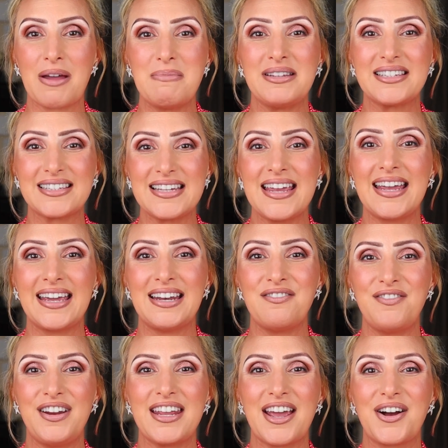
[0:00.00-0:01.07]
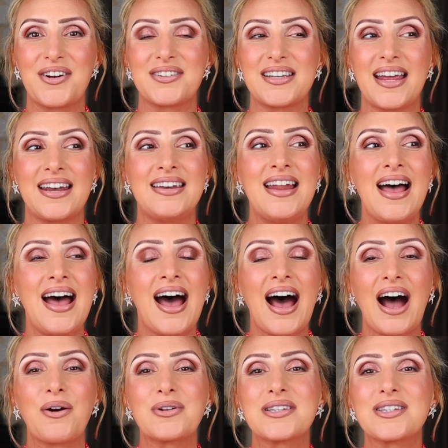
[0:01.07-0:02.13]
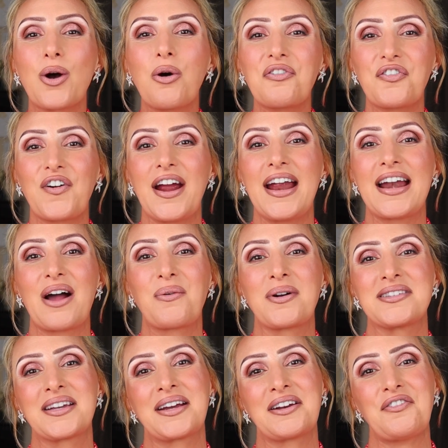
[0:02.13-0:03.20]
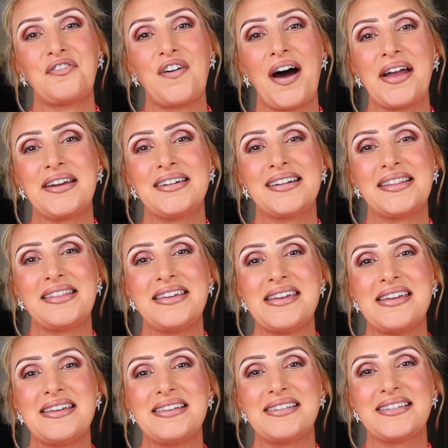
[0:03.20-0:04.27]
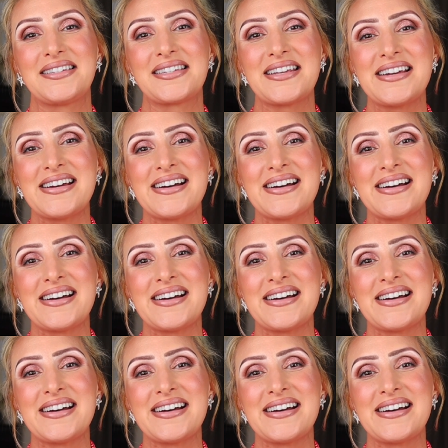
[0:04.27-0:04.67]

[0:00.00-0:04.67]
I've been seeing it in videos and I was so afraid I wasn't gonna find these.